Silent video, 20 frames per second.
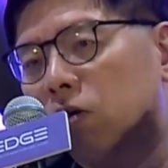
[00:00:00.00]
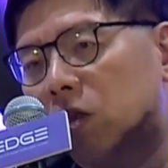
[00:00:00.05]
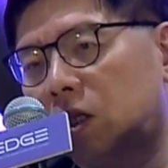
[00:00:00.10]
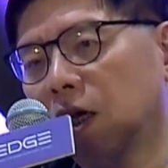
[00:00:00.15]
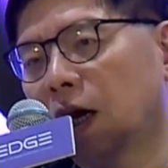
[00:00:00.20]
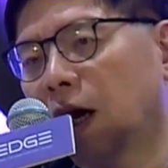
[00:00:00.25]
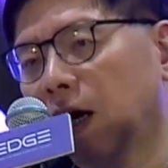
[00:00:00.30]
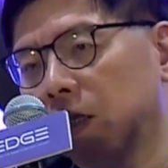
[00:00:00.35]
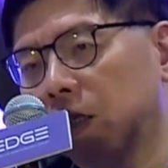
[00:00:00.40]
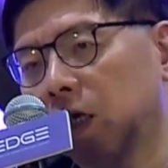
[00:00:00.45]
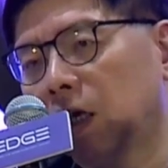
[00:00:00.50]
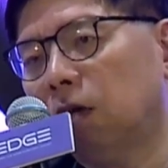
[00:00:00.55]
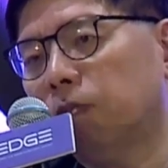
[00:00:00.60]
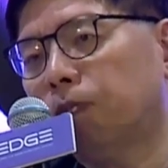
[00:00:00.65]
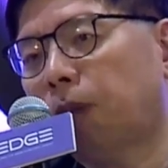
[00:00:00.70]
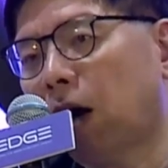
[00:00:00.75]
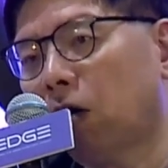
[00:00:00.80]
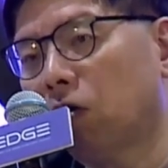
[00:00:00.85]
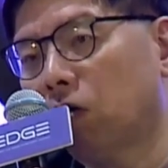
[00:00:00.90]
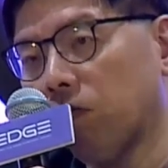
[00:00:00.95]
So
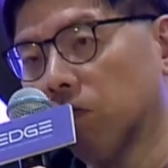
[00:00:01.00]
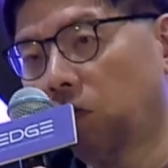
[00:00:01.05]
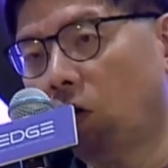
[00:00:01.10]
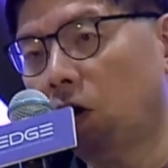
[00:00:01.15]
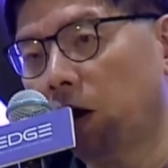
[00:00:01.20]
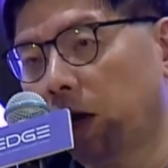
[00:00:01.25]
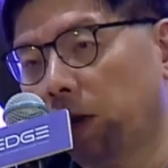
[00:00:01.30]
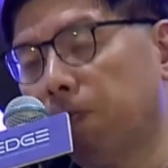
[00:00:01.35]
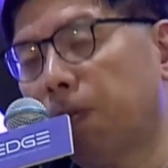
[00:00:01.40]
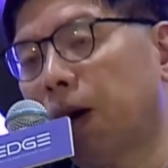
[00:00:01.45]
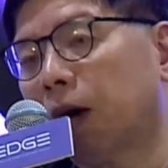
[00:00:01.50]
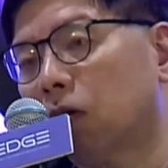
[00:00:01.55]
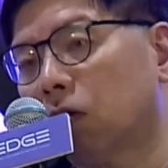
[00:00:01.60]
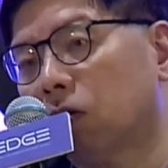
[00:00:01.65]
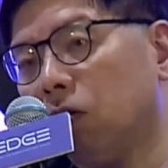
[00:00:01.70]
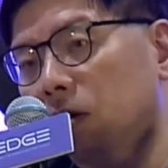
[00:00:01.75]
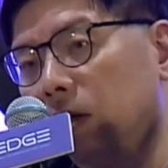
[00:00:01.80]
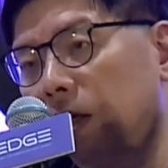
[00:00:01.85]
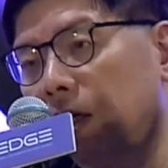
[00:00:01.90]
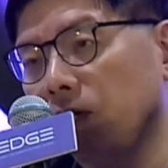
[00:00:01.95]
this is what we call the
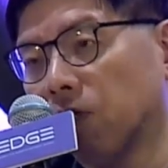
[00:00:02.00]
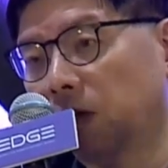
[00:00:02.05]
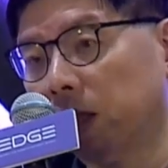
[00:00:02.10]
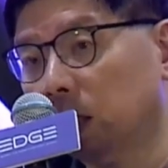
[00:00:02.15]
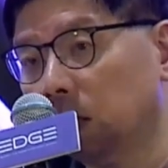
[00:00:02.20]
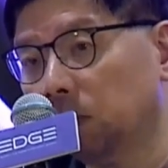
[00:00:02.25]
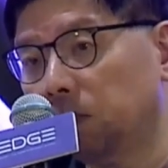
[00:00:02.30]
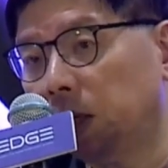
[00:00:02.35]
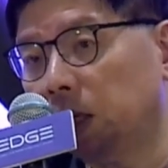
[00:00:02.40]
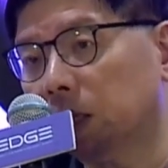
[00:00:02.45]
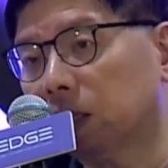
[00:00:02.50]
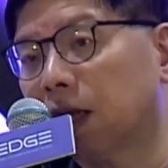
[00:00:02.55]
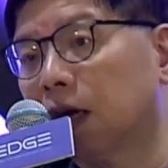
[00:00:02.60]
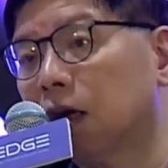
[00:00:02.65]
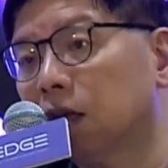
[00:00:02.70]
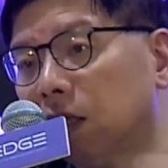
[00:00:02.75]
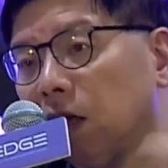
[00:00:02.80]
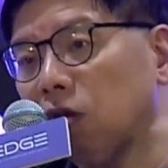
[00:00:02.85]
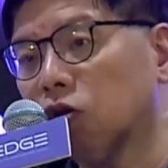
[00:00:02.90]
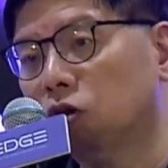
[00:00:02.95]
digital
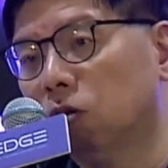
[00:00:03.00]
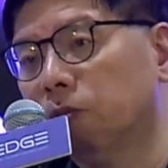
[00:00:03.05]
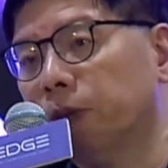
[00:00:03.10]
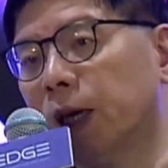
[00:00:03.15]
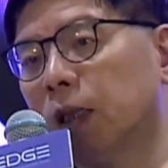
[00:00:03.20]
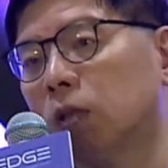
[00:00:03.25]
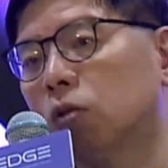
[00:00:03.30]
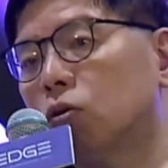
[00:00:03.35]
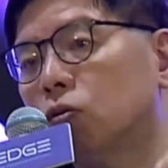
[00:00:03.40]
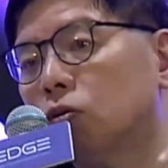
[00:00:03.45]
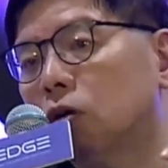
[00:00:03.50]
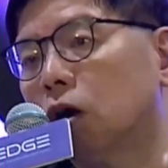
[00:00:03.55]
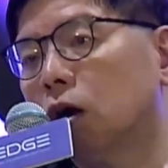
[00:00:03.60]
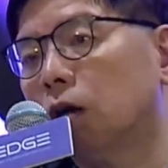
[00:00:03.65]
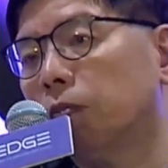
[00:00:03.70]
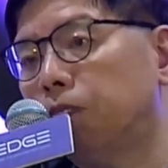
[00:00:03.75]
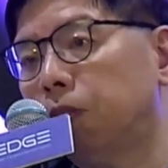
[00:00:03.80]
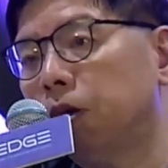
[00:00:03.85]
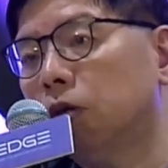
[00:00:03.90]
financial infrastructure,